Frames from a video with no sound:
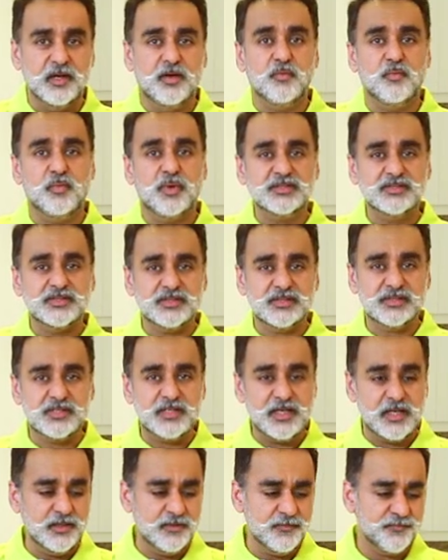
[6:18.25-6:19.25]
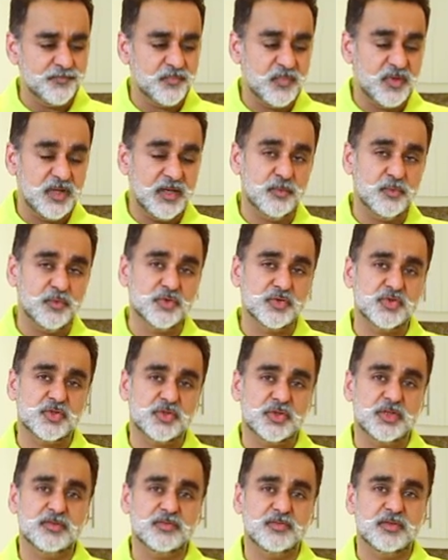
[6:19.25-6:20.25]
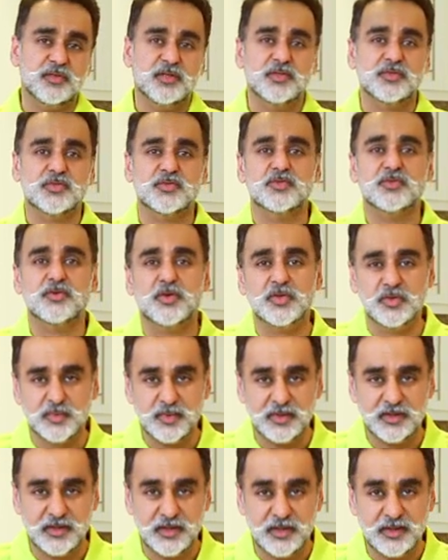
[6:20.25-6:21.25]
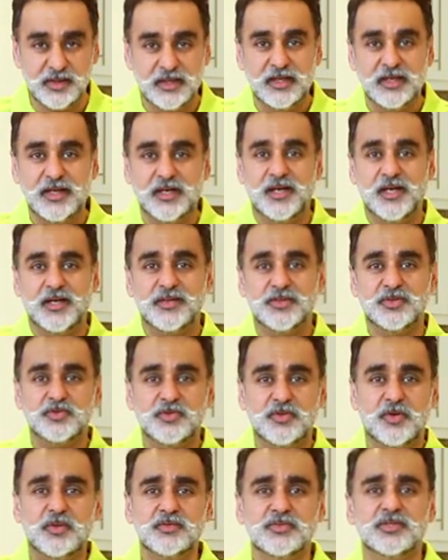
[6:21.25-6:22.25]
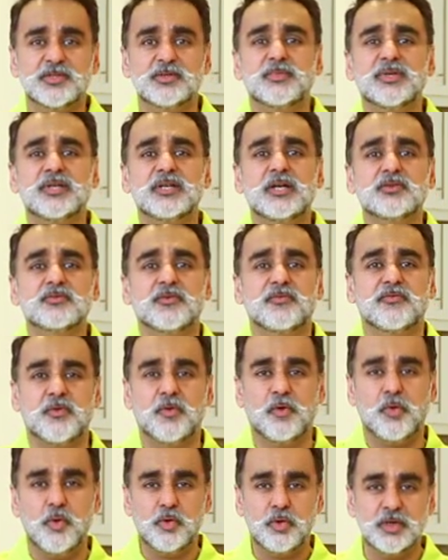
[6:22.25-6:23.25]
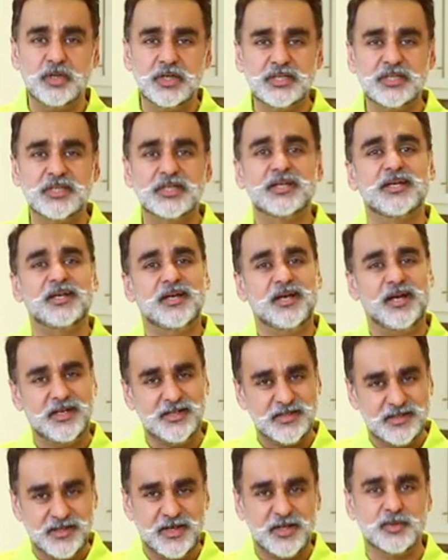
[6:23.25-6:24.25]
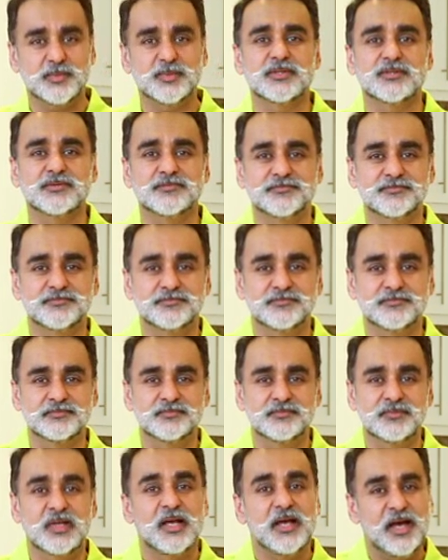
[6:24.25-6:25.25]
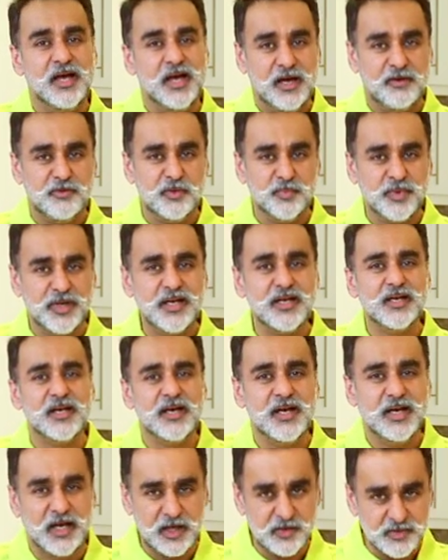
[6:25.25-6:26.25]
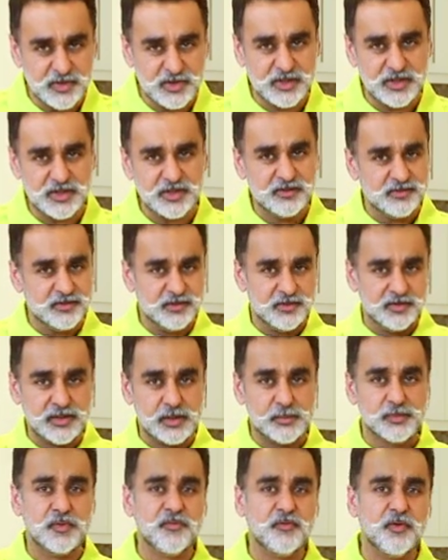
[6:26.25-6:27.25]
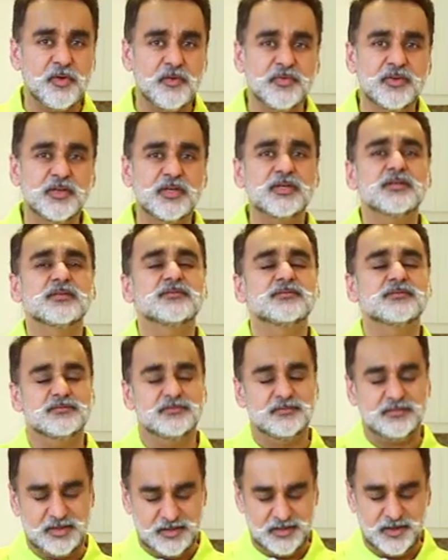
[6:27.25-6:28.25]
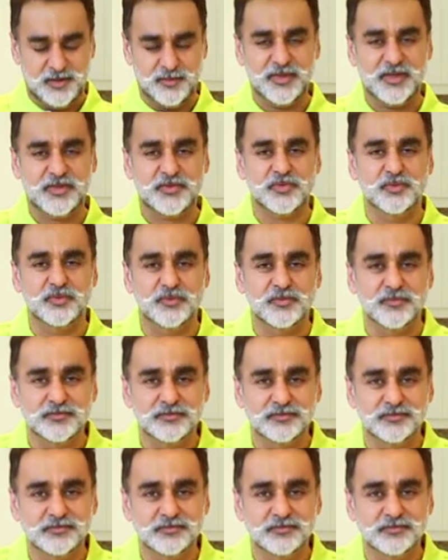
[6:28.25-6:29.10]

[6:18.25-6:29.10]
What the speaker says: and once it's done, I'm going to serve a sauce with that, and the sauce is made out of coconut and caramel. Have a break, have a tea, cup of coffee, and come back soon.